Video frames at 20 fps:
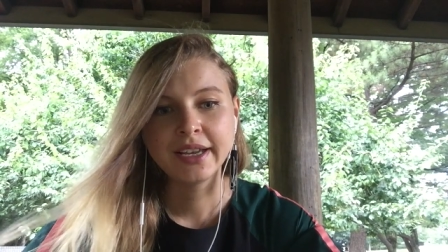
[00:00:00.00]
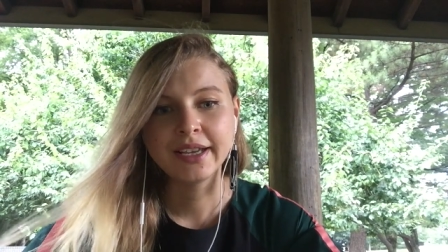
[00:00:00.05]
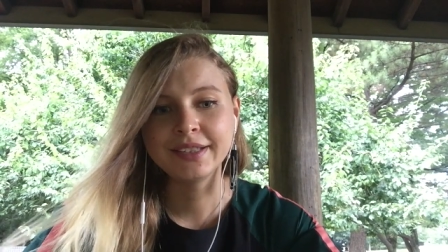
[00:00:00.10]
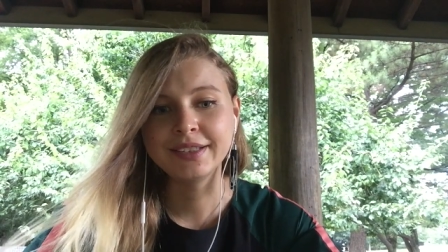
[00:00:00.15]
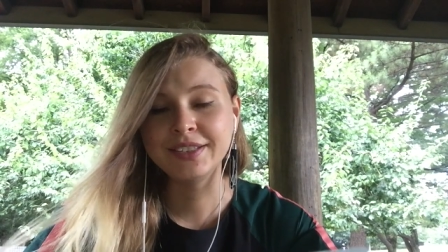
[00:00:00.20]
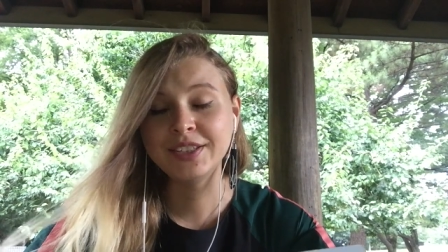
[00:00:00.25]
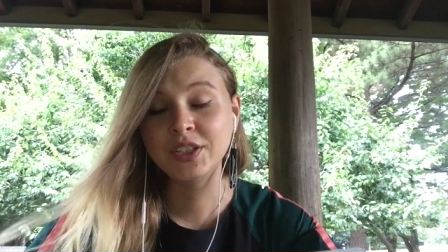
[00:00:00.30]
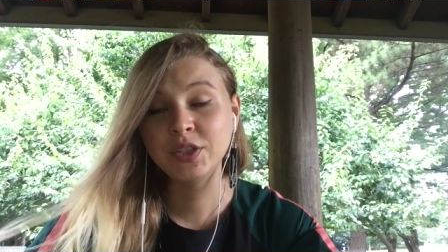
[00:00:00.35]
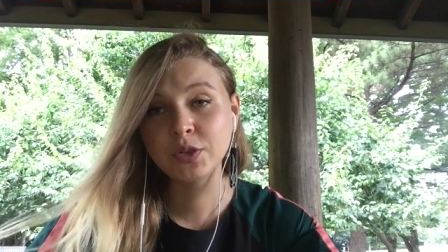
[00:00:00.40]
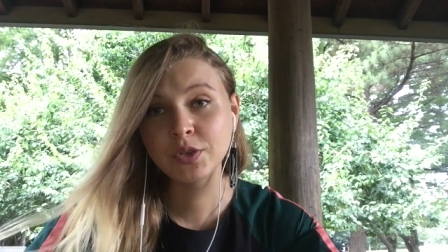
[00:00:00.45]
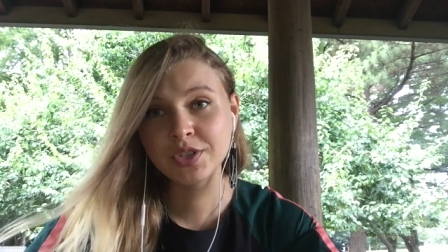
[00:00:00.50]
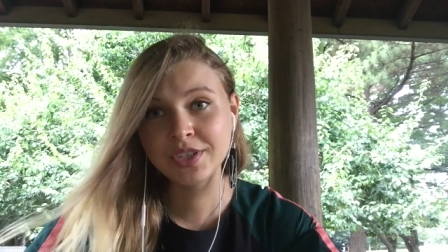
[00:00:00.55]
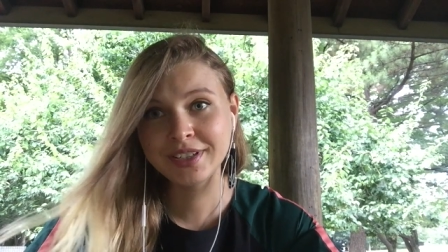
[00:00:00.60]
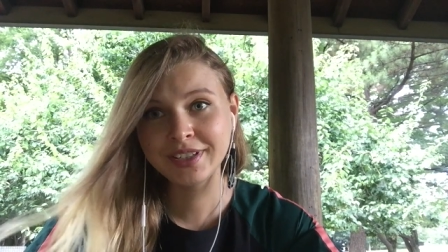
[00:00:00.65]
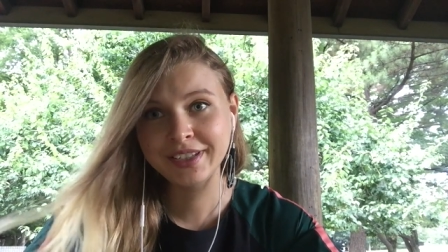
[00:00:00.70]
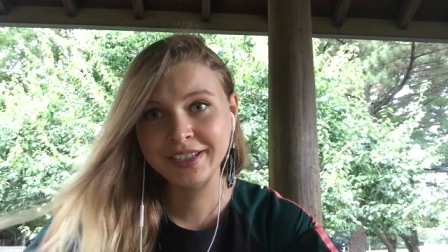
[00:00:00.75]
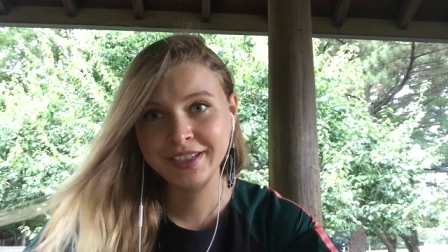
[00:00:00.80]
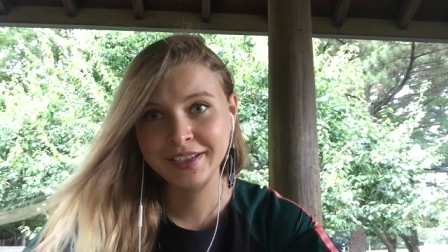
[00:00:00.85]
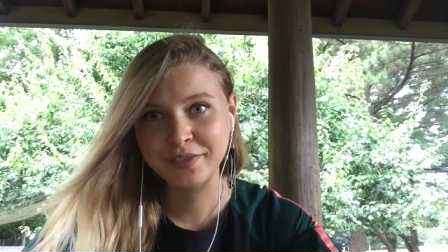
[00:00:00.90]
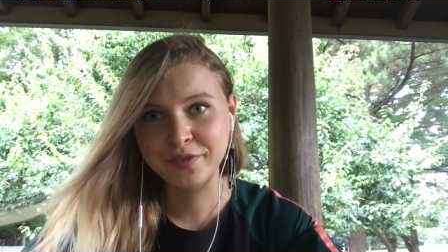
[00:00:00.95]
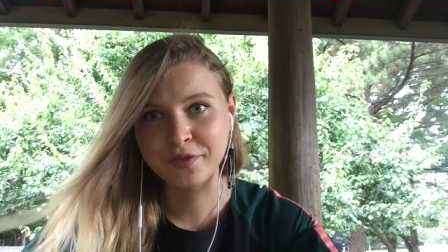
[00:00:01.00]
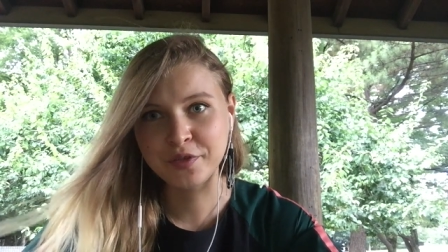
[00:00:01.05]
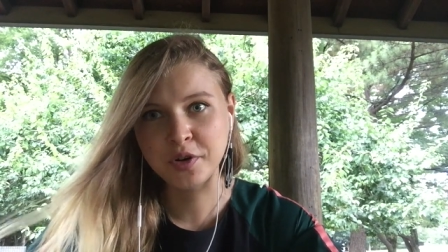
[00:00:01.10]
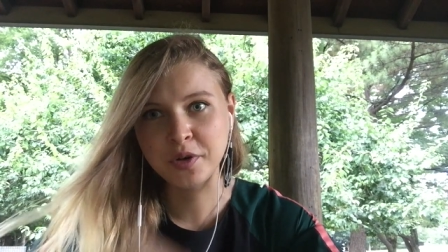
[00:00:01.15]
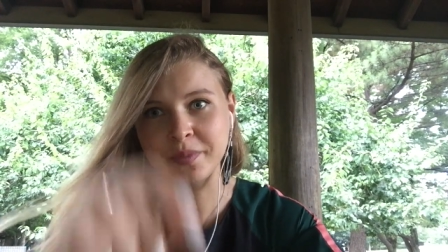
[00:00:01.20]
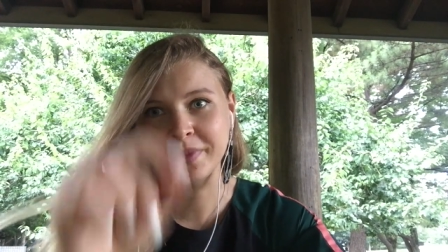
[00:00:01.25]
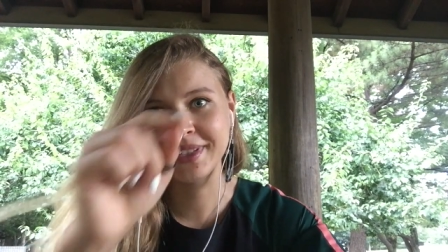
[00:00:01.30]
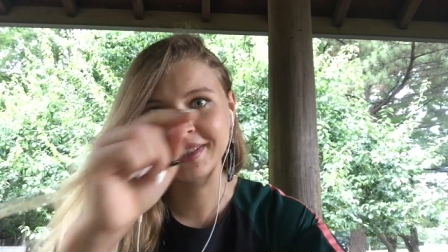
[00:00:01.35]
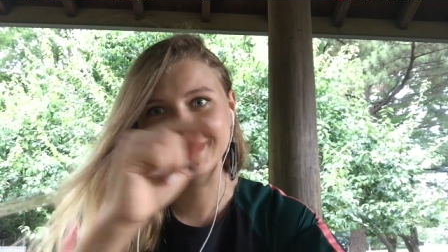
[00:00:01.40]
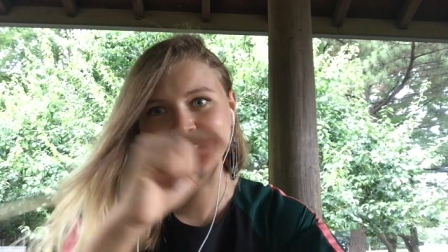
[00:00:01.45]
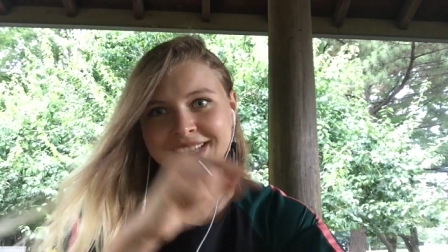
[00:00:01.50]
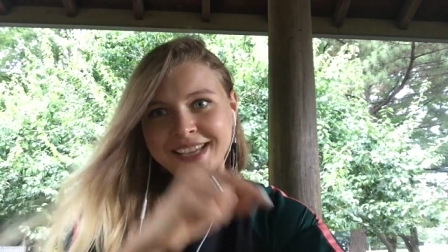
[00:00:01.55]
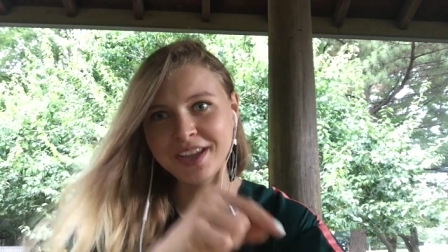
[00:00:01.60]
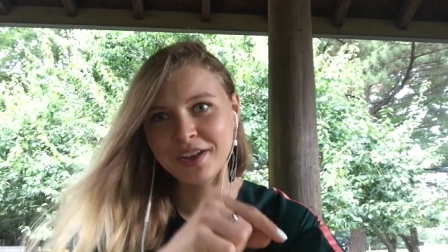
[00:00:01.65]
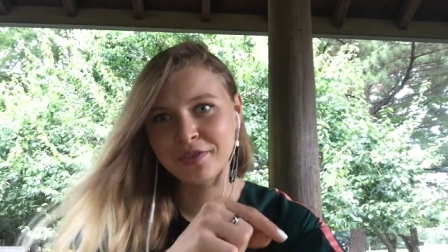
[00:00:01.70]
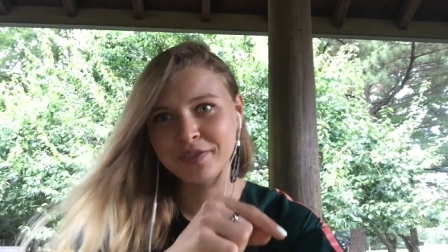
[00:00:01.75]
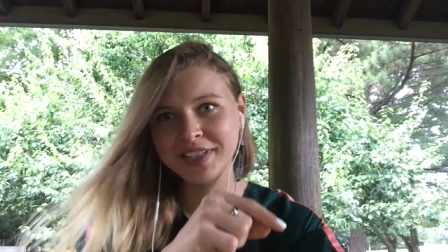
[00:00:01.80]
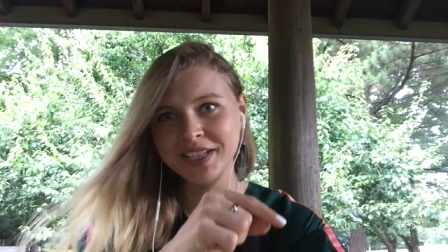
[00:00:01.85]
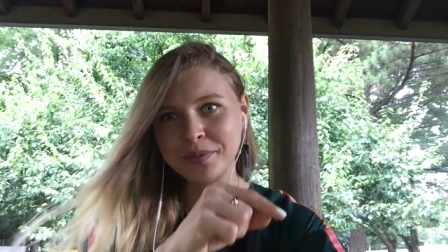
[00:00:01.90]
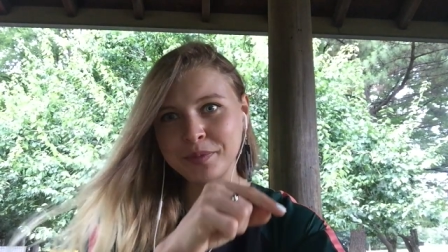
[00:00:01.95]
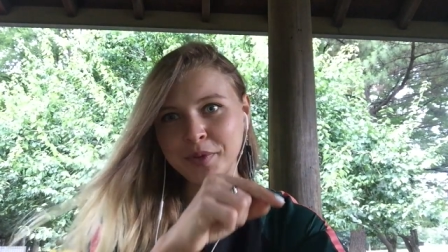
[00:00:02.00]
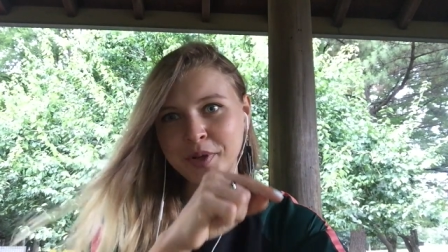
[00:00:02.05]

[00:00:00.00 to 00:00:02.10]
and usually from the day of